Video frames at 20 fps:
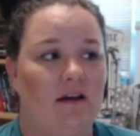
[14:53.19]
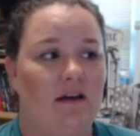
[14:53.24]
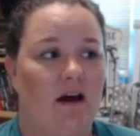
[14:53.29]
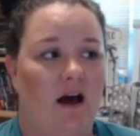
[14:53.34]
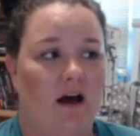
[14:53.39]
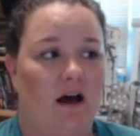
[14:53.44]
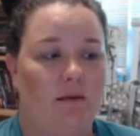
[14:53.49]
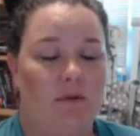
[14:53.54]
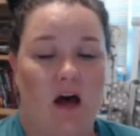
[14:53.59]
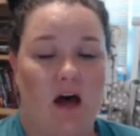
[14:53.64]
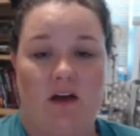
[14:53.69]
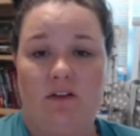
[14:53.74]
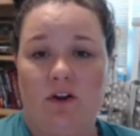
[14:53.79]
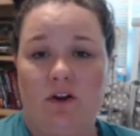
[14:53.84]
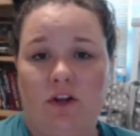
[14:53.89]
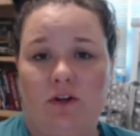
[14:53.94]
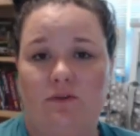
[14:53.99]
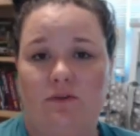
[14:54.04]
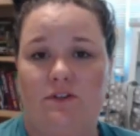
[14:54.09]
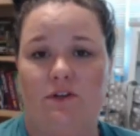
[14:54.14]
other
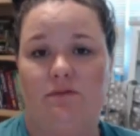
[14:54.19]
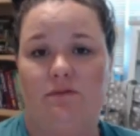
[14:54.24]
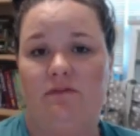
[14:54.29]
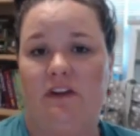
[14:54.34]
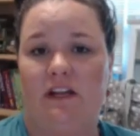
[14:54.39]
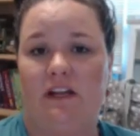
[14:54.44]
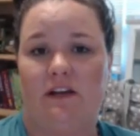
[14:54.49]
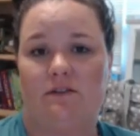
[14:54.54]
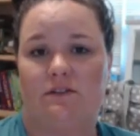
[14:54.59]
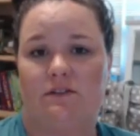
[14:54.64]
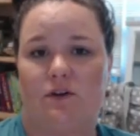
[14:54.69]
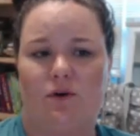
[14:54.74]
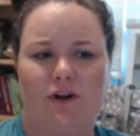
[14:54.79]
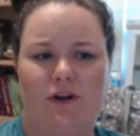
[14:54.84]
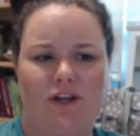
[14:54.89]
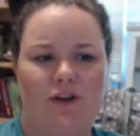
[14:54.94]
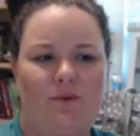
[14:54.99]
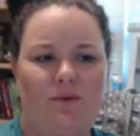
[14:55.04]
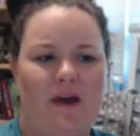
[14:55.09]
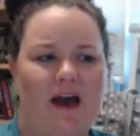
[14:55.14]
YouTube videos, or
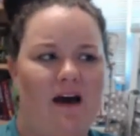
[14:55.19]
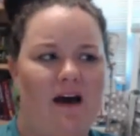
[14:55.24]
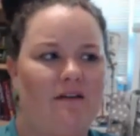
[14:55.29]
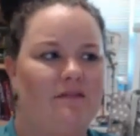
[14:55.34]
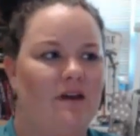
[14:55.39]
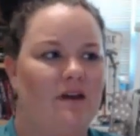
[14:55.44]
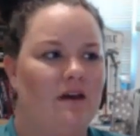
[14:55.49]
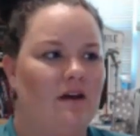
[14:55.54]
you have